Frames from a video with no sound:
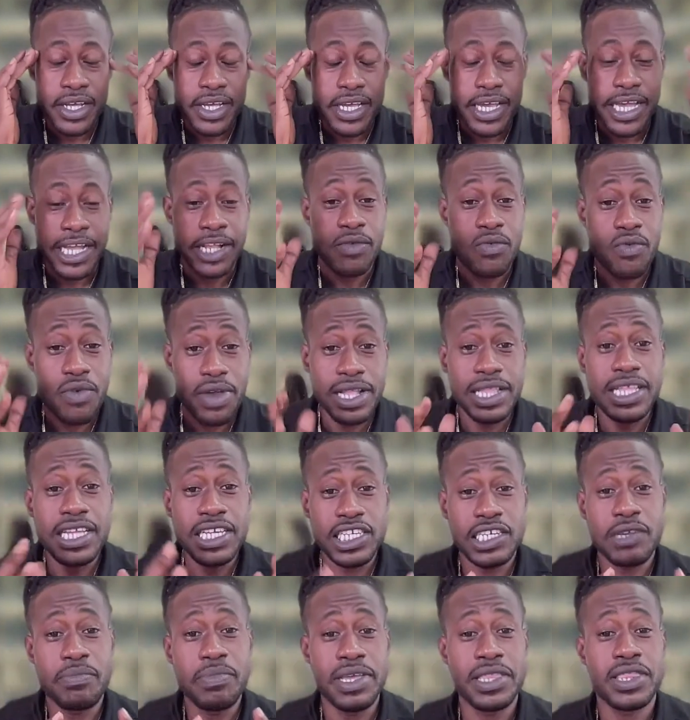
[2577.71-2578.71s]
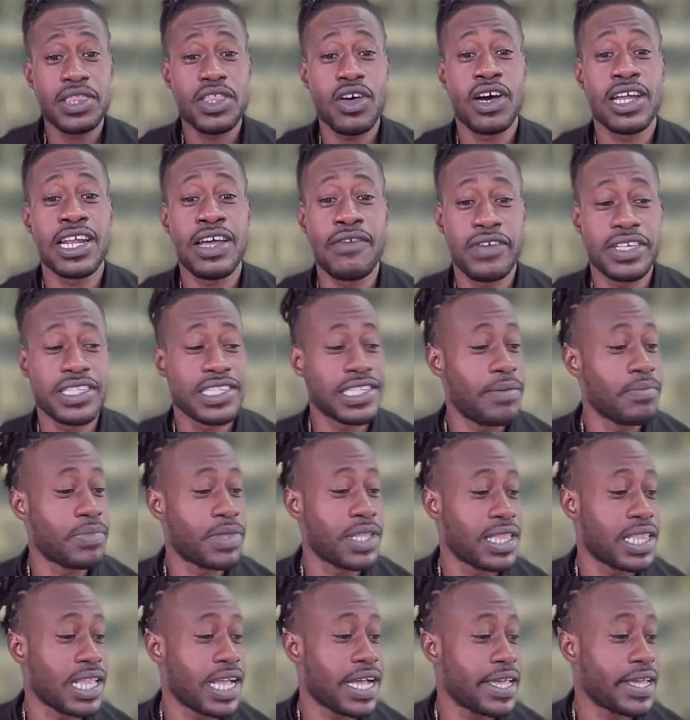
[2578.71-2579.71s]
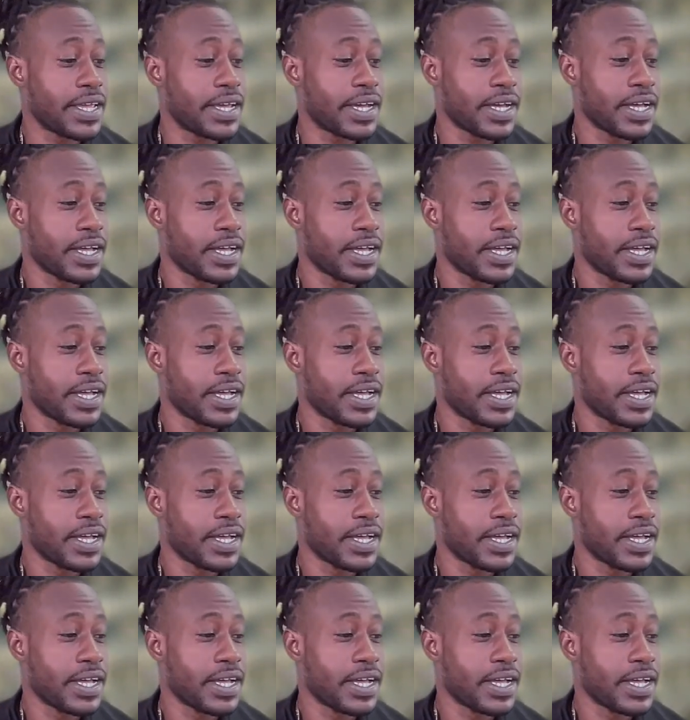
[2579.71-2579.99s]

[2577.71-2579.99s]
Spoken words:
It really should be thought of as something like